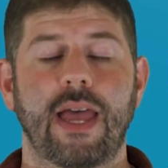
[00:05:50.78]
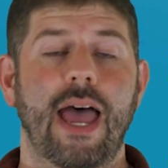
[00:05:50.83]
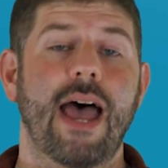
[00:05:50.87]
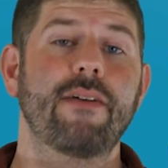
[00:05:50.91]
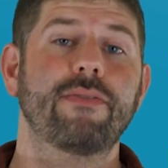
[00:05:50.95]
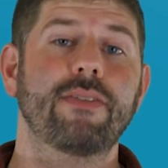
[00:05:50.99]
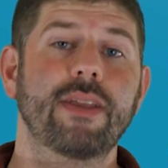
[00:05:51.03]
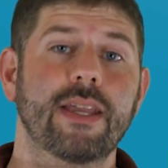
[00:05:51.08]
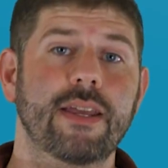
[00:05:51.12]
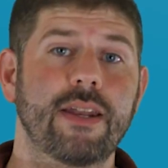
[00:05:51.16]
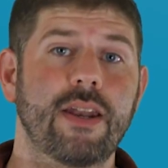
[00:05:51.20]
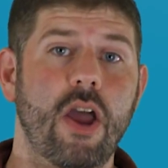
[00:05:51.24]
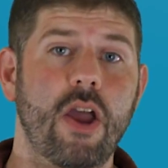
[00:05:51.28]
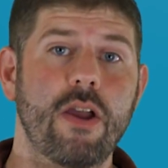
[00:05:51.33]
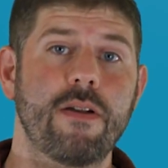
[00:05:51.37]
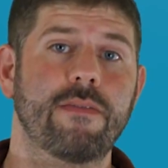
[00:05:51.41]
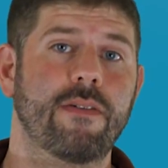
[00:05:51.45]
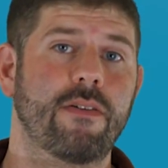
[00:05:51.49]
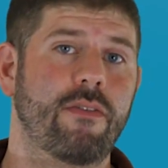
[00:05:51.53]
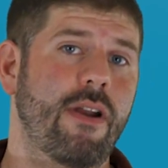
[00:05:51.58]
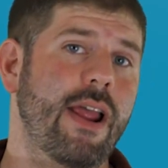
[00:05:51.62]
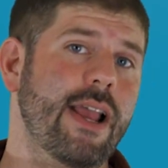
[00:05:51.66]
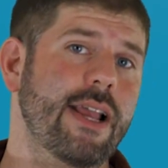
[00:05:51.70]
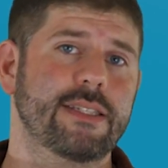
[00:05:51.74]
Having an
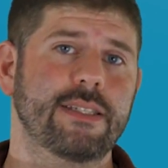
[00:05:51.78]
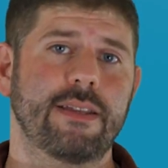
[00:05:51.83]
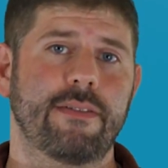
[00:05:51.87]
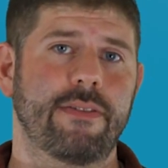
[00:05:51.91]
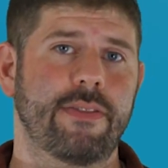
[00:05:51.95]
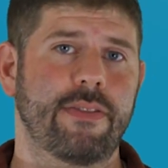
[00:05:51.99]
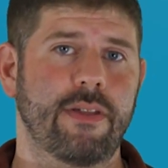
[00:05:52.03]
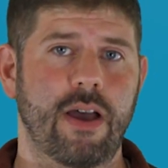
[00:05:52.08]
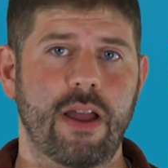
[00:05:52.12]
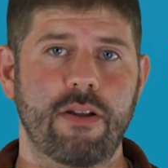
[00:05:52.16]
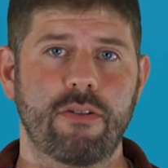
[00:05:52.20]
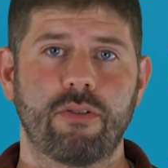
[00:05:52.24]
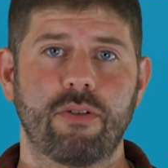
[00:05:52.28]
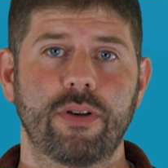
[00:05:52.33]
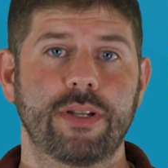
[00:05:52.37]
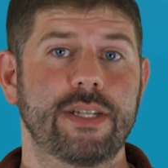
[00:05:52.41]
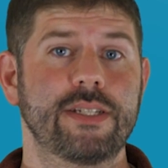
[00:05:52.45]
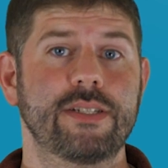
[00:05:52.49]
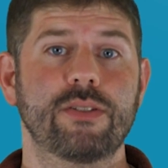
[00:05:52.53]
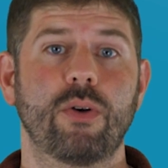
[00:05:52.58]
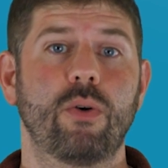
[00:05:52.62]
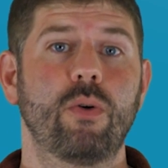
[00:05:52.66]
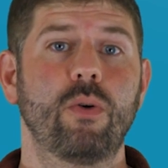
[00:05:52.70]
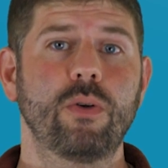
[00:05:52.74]
overactive thyroid
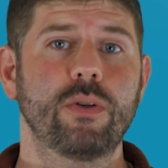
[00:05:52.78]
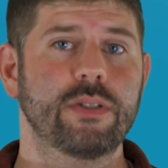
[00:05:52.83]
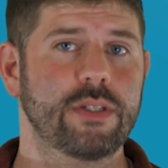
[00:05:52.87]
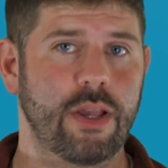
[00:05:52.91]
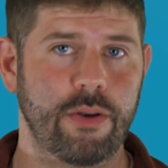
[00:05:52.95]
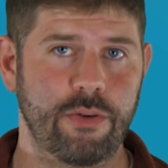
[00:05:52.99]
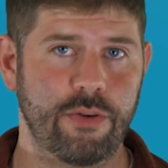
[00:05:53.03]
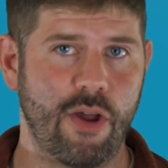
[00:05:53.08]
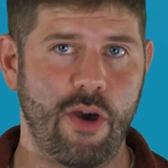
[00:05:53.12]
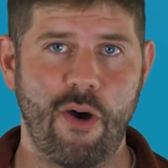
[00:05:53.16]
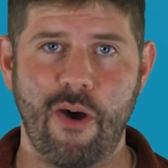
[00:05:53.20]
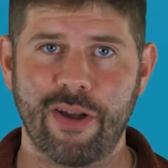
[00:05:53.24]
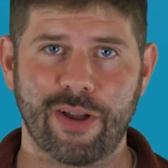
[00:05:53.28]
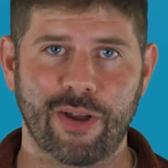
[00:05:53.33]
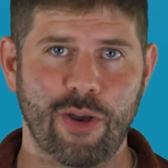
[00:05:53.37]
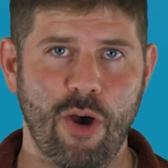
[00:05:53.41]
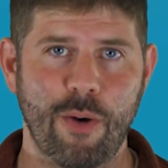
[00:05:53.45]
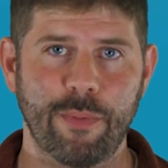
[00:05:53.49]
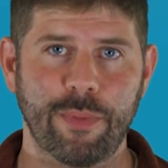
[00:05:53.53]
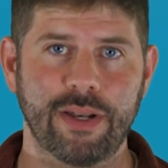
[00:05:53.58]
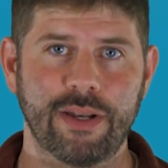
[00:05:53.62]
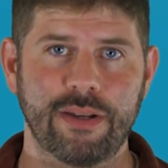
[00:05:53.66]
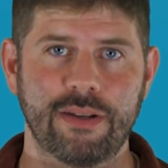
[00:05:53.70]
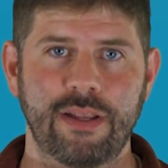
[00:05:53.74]
is also not
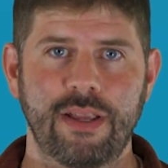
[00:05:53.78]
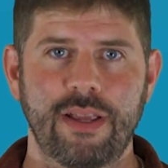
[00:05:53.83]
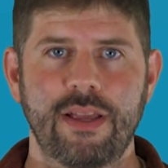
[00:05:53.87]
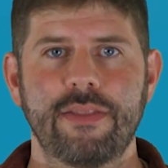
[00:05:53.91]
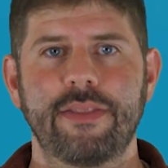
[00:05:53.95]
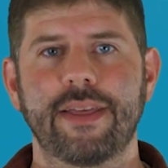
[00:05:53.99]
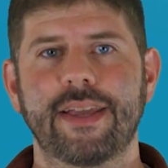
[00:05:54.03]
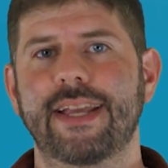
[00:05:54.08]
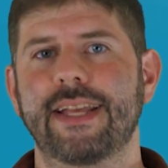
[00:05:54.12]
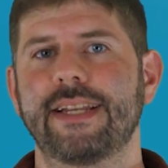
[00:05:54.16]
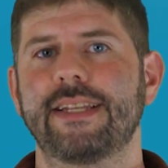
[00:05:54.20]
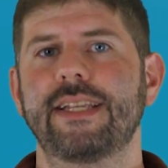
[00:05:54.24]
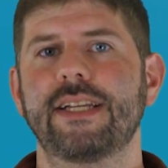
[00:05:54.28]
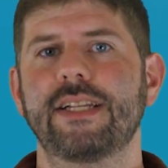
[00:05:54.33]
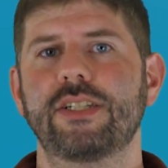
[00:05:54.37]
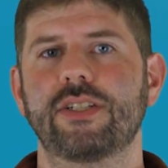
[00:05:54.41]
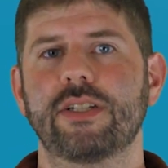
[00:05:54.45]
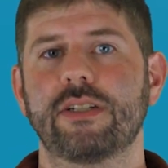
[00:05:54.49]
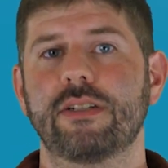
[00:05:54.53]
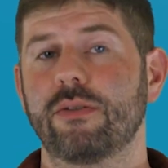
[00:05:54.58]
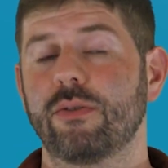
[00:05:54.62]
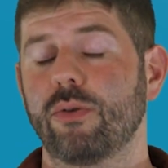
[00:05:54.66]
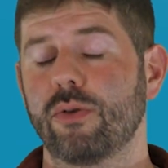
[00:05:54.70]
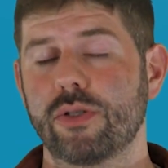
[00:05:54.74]
uncommon. The
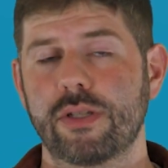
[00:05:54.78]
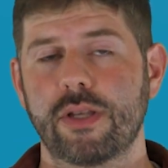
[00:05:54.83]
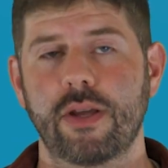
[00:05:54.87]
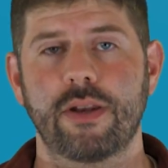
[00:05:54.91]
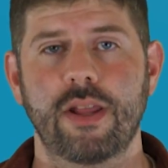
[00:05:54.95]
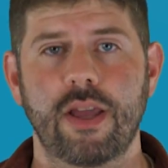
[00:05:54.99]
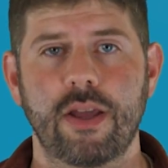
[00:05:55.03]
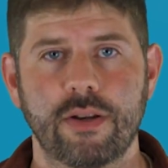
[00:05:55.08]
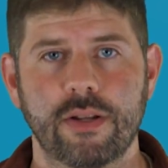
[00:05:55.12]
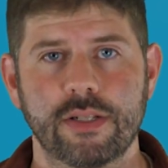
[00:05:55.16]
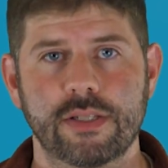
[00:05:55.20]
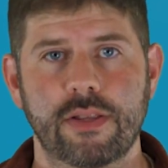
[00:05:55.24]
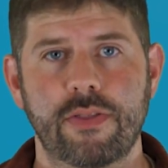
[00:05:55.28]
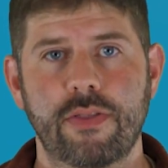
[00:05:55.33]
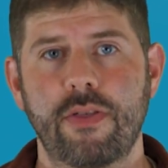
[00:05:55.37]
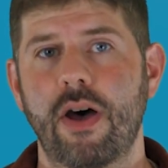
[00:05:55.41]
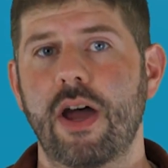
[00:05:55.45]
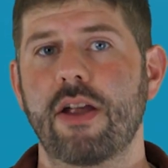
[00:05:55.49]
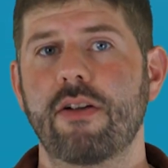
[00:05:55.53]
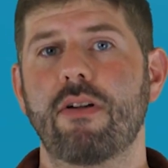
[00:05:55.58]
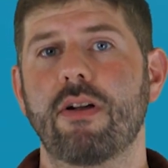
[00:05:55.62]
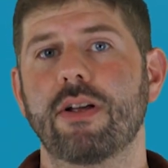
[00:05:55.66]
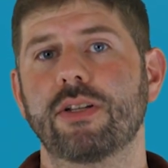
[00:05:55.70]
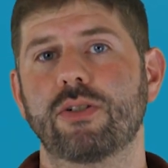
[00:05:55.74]
condition, also known as
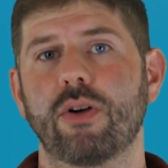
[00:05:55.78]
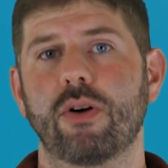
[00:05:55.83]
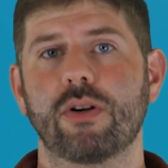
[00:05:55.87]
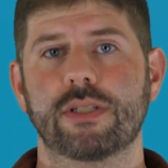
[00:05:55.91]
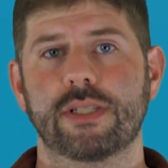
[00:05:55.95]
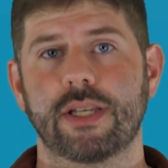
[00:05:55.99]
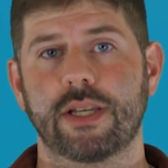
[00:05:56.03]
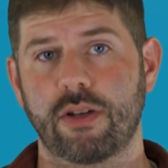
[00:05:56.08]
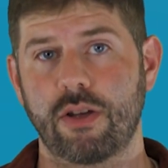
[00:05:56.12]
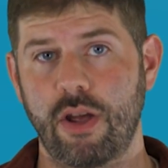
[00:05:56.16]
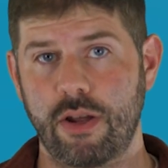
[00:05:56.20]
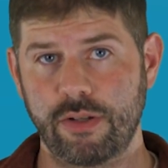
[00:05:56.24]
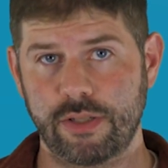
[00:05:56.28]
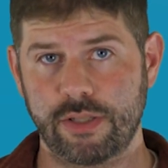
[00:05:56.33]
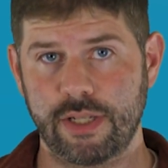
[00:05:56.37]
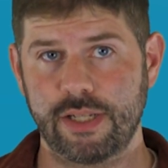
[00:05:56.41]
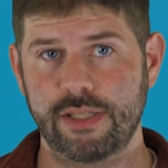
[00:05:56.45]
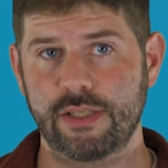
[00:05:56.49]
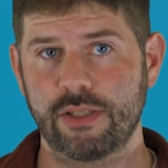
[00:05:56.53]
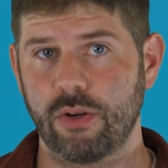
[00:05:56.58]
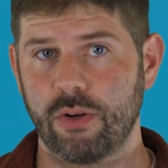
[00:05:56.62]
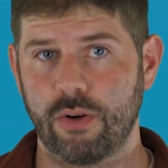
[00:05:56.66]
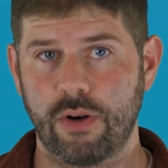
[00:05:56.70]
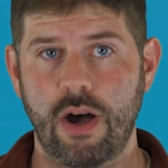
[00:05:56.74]

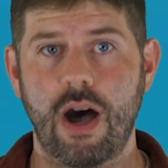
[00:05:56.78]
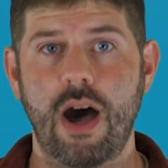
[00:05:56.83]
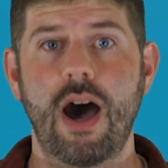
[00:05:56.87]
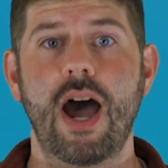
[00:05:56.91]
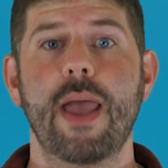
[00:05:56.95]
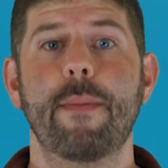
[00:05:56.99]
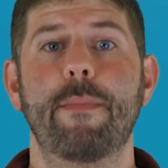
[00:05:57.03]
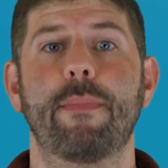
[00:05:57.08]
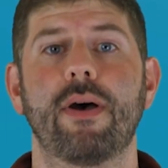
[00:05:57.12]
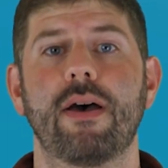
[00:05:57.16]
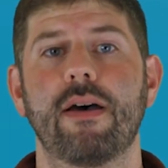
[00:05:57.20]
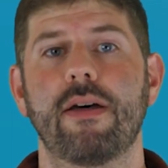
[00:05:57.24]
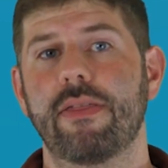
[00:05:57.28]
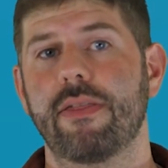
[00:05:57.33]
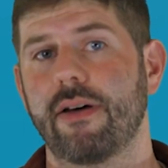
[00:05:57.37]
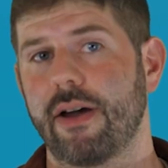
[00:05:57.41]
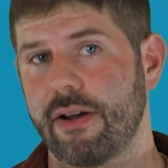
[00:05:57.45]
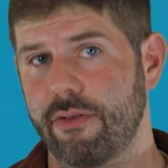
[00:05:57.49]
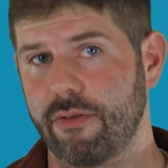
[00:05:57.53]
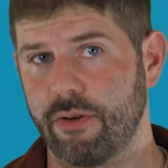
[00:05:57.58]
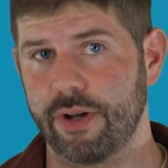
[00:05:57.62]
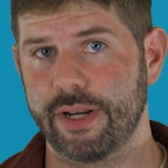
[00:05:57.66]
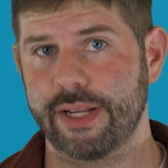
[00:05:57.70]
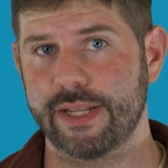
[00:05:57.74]
thyrotoxicosis or
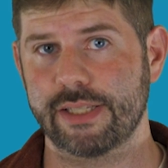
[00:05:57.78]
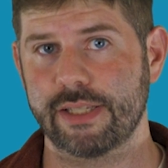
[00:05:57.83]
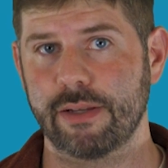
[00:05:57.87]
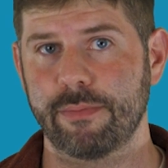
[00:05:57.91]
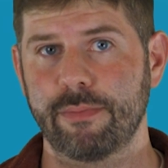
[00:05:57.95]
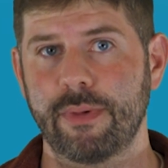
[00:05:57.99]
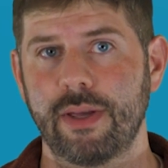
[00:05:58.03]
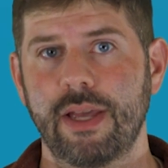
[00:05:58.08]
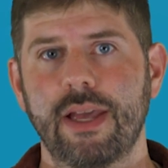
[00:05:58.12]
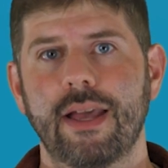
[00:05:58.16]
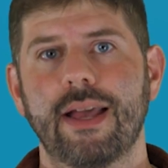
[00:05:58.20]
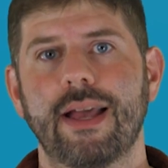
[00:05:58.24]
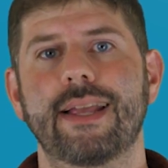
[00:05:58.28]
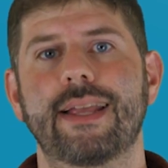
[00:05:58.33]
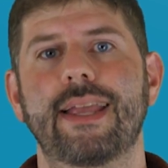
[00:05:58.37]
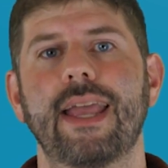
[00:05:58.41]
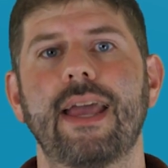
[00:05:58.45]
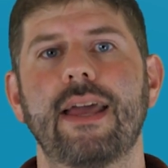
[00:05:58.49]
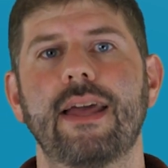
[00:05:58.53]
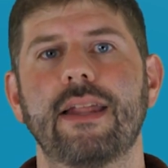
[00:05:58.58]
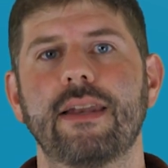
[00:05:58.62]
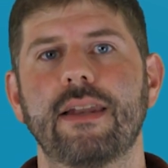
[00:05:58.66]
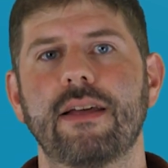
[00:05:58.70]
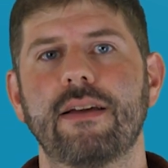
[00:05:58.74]
hyperthyroidism,
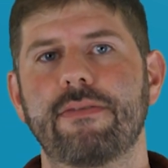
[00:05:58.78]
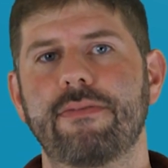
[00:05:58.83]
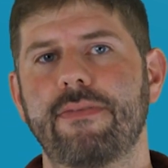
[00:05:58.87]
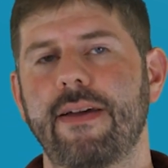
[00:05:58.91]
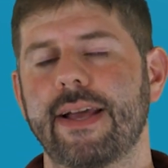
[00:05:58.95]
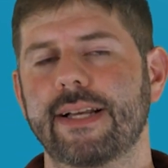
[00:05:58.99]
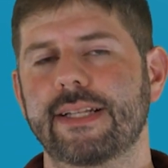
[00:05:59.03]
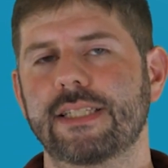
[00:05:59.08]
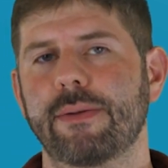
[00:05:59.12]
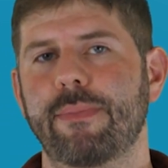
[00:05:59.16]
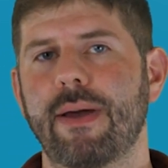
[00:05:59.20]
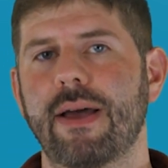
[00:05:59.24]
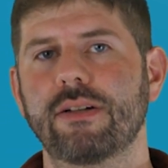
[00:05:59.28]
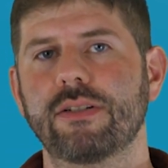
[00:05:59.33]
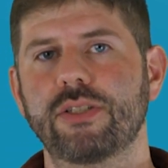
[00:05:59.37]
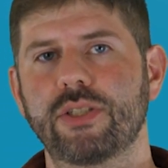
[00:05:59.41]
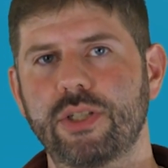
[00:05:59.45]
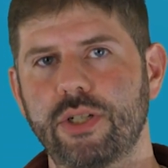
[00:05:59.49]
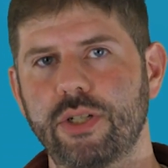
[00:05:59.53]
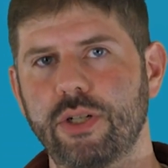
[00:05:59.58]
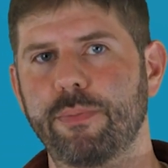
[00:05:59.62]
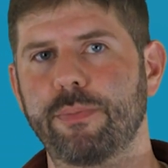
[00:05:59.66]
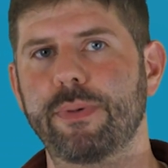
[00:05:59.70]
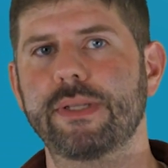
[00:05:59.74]
again affects about
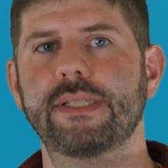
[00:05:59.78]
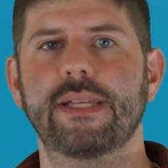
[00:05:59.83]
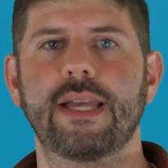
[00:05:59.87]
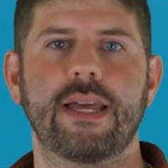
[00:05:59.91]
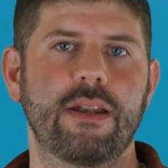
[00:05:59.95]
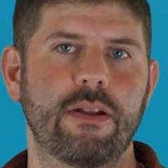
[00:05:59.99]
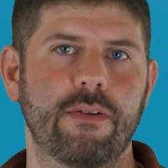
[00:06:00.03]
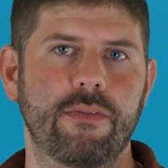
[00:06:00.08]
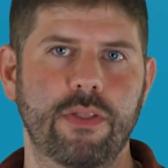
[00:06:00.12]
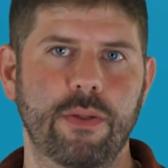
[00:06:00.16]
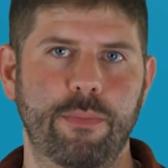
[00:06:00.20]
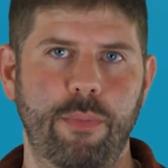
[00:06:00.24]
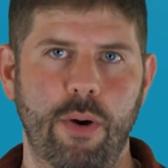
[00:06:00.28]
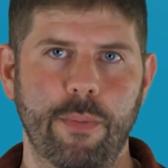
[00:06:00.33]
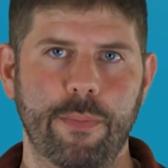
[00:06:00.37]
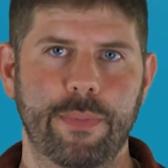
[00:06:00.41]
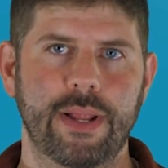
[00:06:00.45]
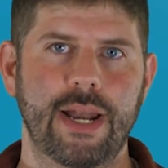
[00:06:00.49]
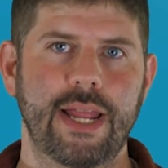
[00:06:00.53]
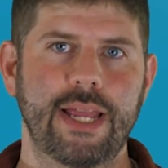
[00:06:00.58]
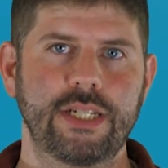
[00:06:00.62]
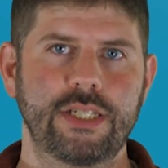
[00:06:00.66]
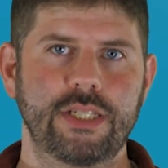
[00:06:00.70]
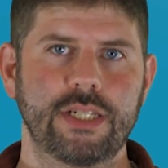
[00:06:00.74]
2% of the
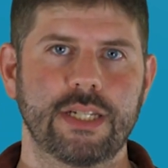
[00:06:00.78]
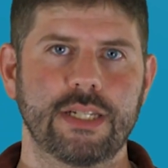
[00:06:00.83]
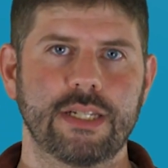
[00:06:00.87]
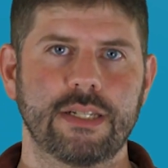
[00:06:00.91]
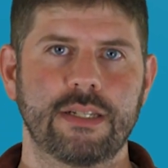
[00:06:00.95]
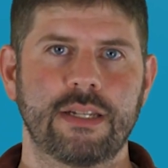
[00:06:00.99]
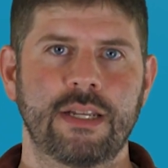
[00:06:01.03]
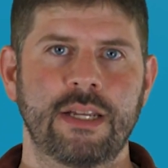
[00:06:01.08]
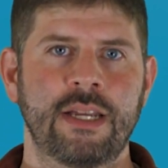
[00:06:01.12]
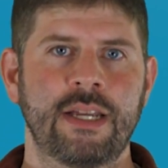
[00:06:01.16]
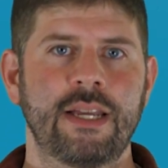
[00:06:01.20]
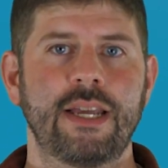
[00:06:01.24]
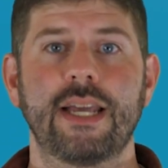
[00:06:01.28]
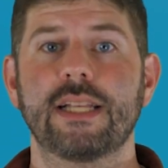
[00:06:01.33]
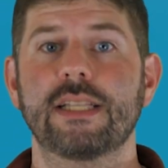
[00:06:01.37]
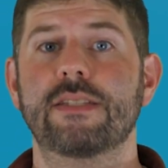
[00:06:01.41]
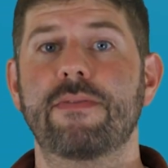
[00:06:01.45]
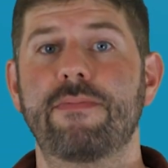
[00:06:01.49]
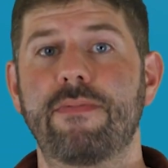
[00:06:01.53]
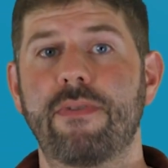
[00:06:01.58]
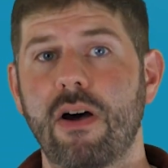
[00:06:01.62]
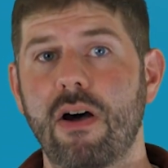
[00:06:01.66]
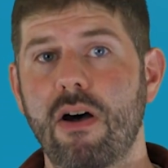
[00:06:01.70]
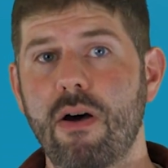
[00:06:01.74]
population. It's
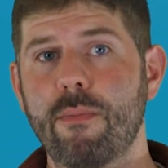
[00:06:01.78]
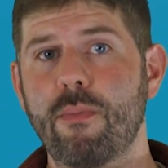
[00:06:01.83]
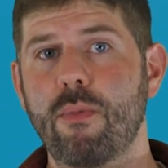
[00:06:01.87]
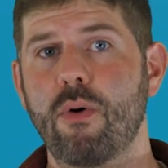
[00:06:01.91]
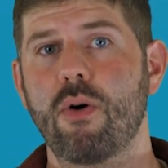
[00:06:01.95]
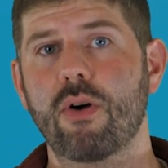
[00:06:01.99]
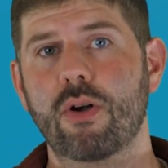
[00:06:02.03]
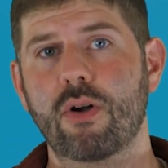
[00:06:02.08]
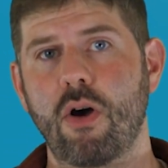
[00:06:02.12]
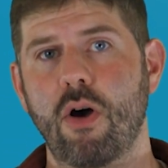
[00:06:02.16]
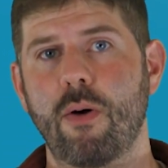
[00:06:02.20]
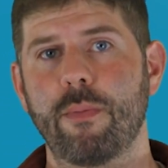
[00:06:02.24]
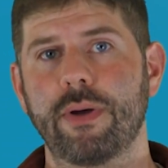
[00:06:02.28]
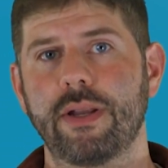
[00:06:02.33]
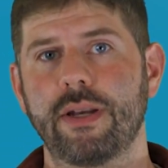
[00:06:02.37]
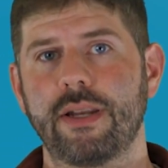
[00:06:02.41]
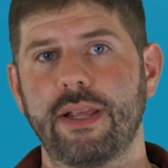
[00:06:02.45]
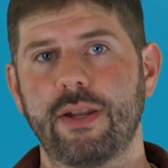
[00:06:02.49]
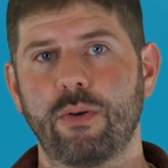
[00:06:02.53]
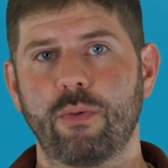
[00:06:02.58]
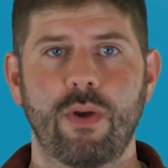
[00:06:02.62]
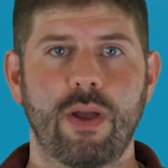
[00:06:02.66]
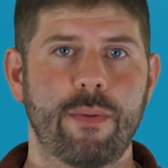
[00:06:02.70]
far more common in